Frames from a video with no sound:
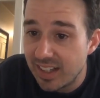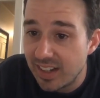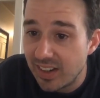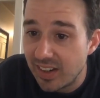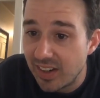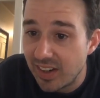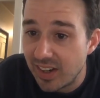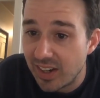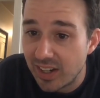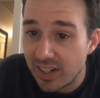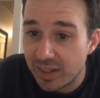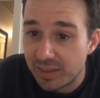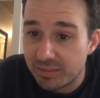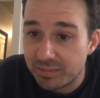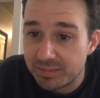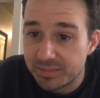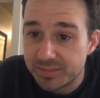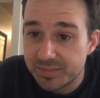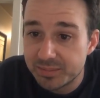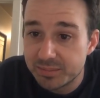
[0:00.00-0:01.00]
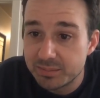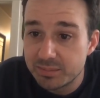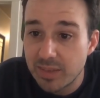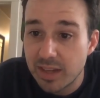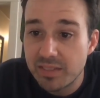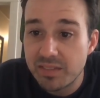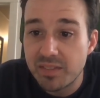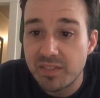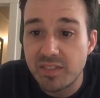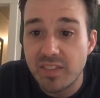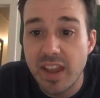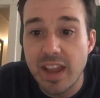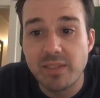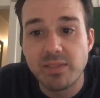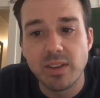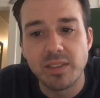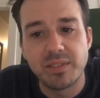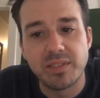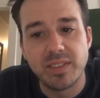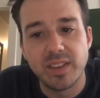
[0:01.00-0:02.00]
My
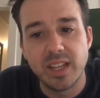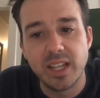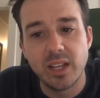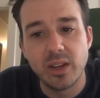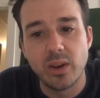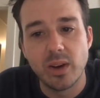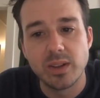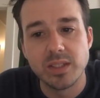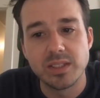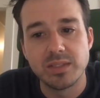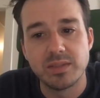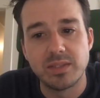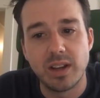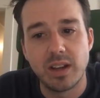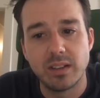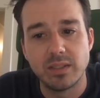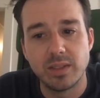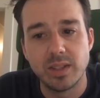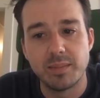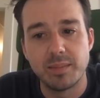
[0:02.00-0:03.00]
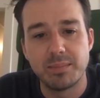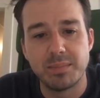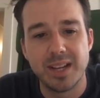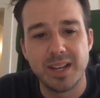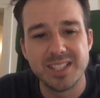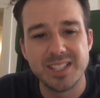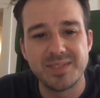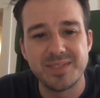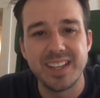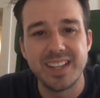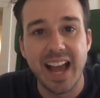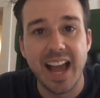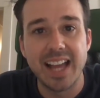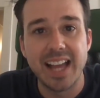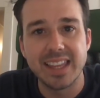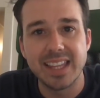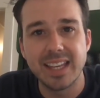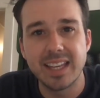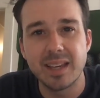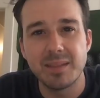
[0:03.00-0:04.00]
favorite video I was involved with at BuzzFeed, I
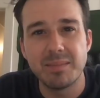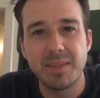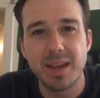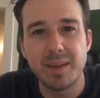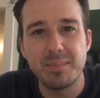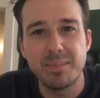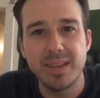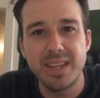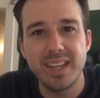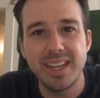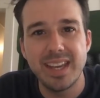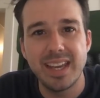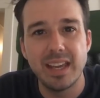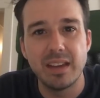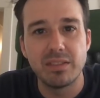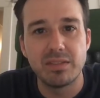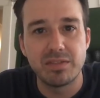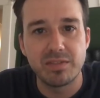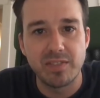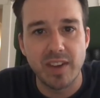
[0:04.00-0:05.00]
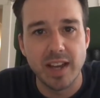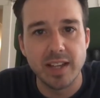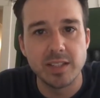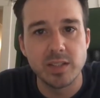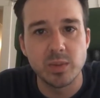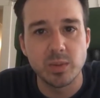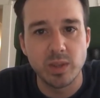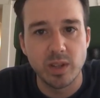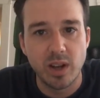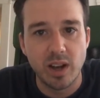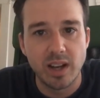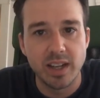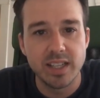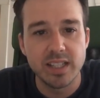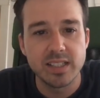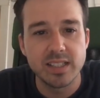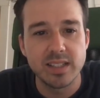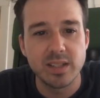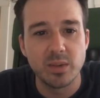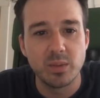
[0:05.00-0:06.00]
think it might be If Fights Were
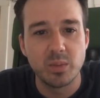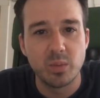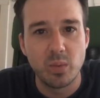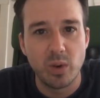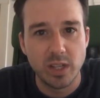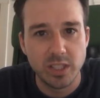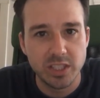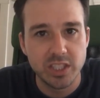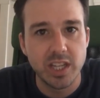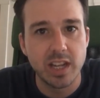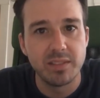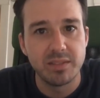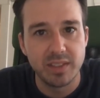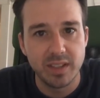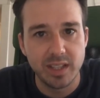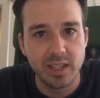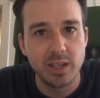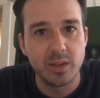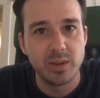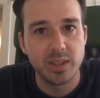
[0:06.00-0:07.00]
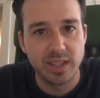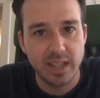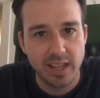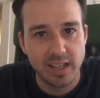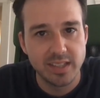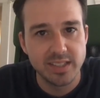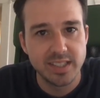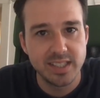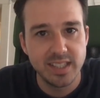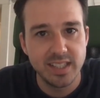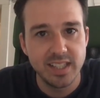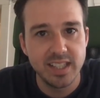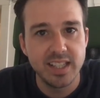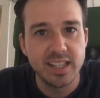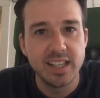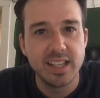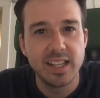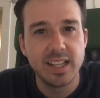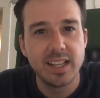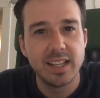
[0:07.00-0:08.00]
Honest, the one-shot video with Kelsey. I
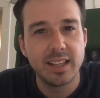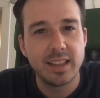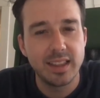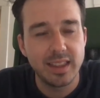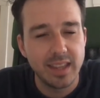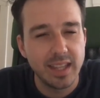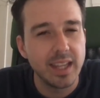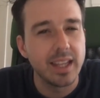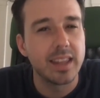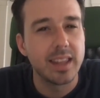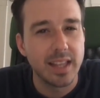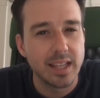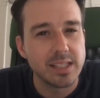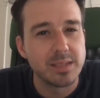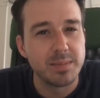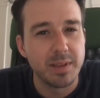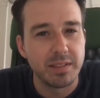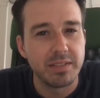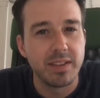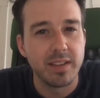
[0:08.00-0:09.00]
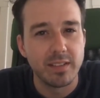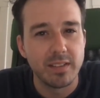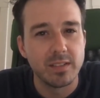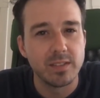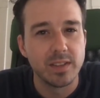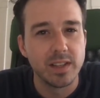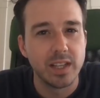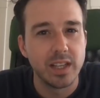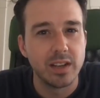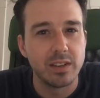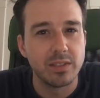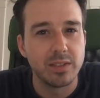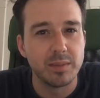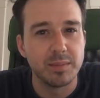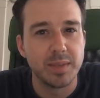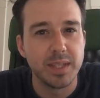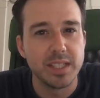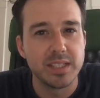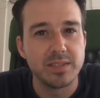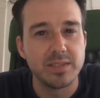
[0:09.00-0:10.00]
think that's my favorite video from
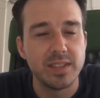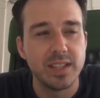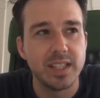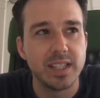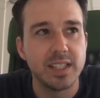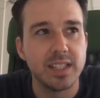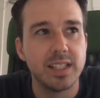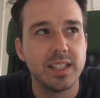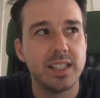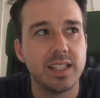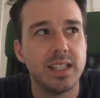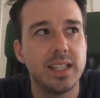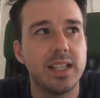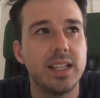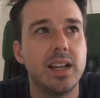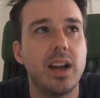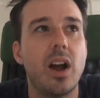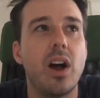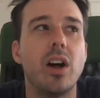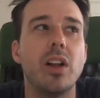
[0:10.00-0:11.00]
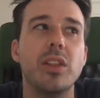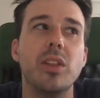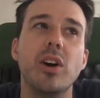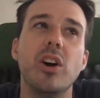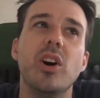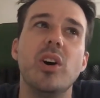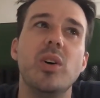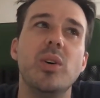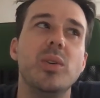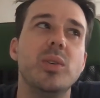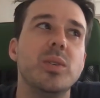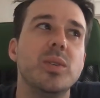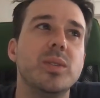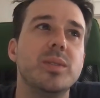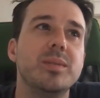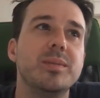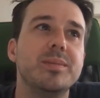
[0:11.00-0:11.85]
BuzzFeed. Although,